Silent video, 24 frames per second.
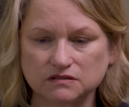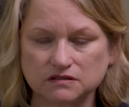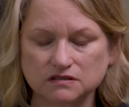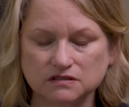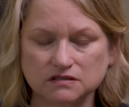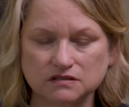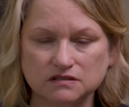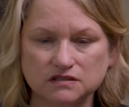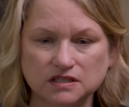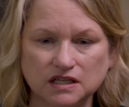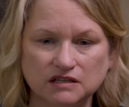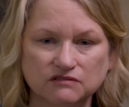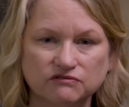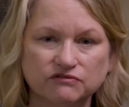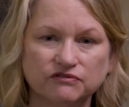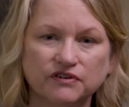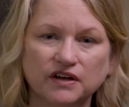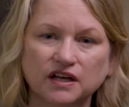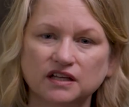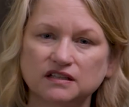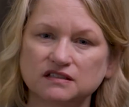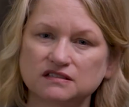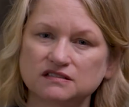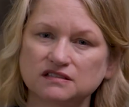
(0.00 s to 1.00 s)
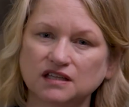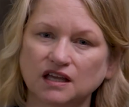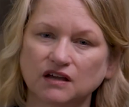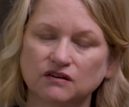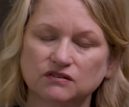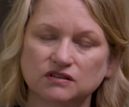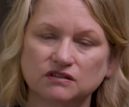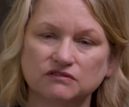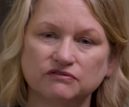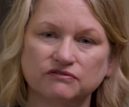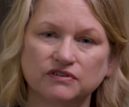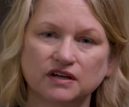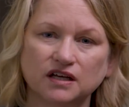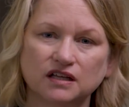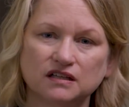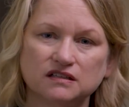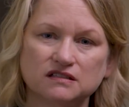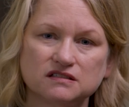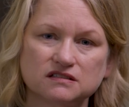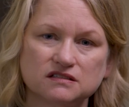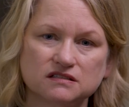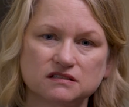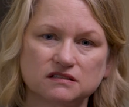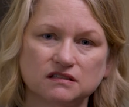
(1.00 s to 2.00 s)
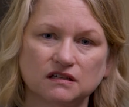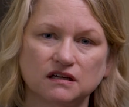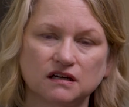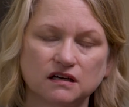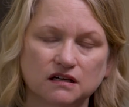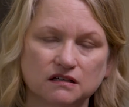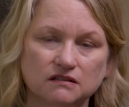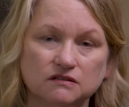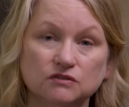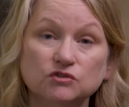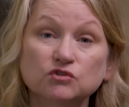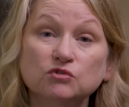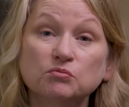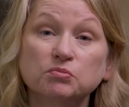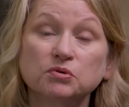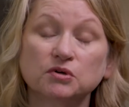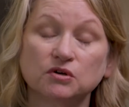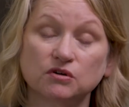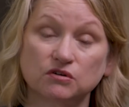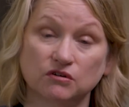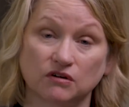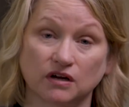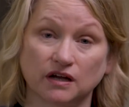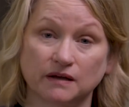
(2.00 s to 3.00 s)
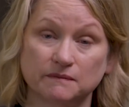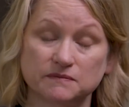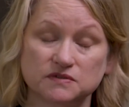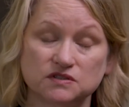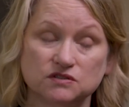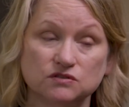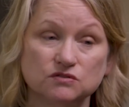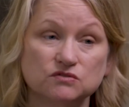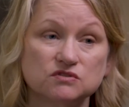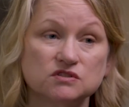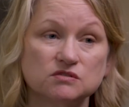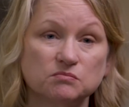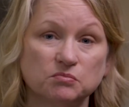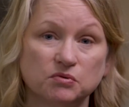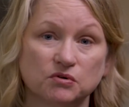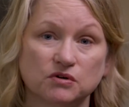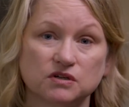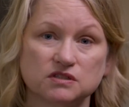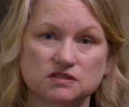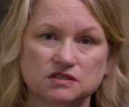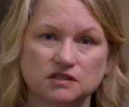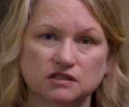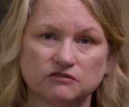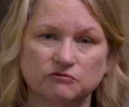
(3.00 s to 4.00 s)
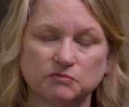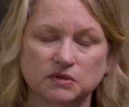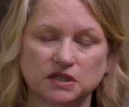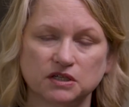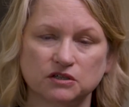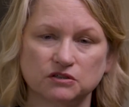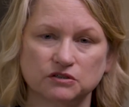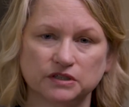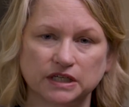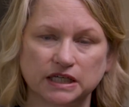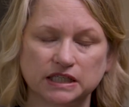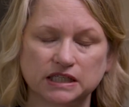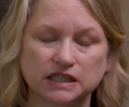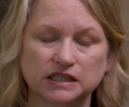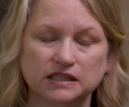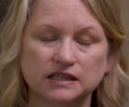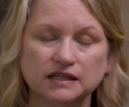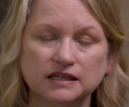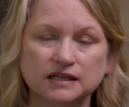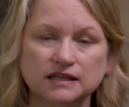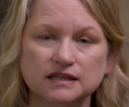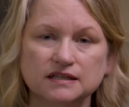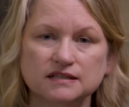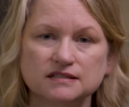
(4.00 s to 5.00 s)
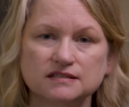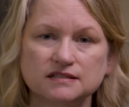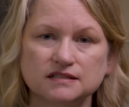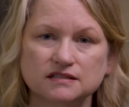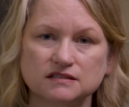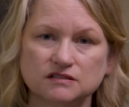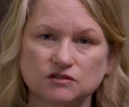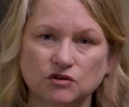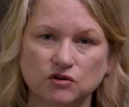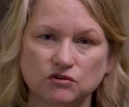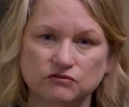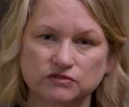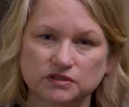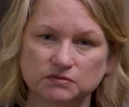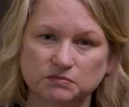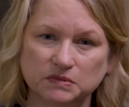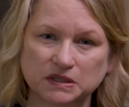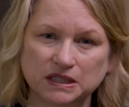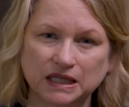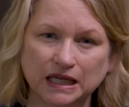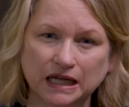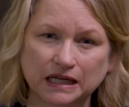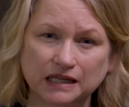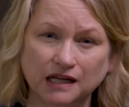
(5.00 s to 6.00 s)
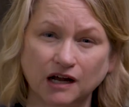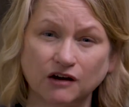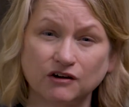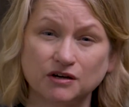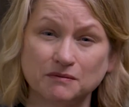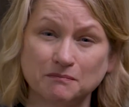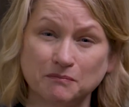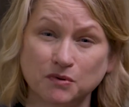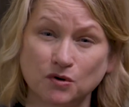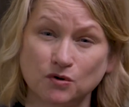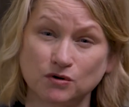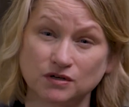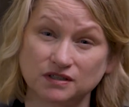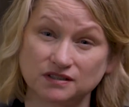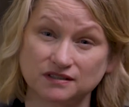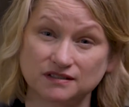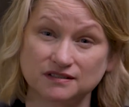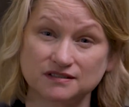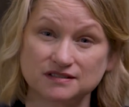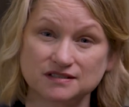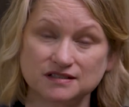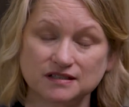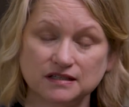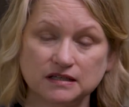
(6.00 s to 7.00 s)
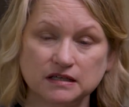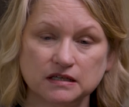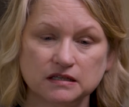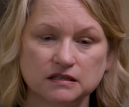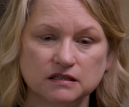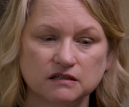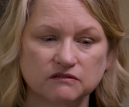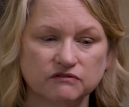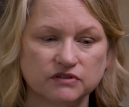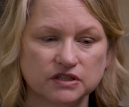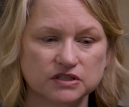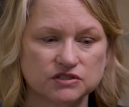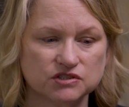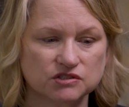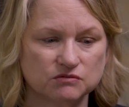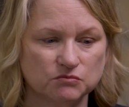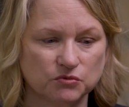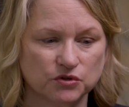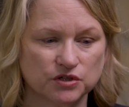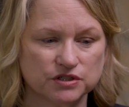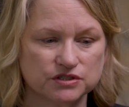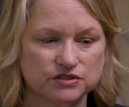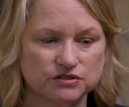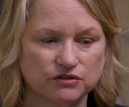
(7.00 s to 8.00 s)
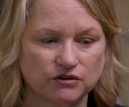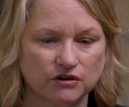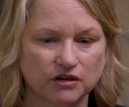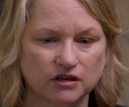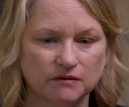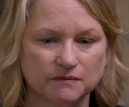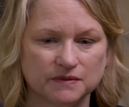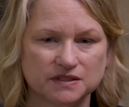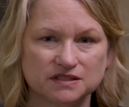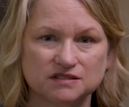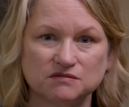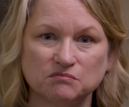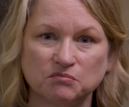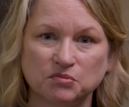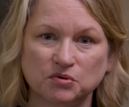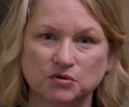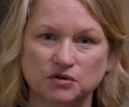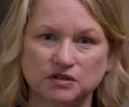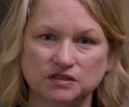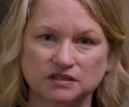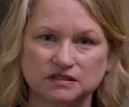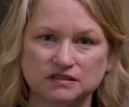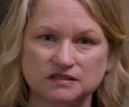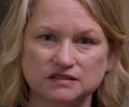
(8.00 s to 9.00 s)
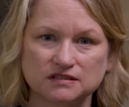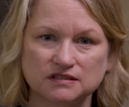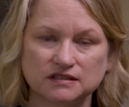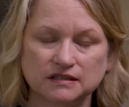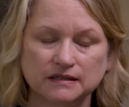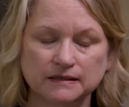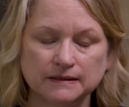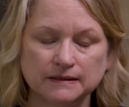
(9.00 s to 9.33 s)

State funds, county funds, new programs, new supports that have been created since COVID began are important. The eviction moratorium is important.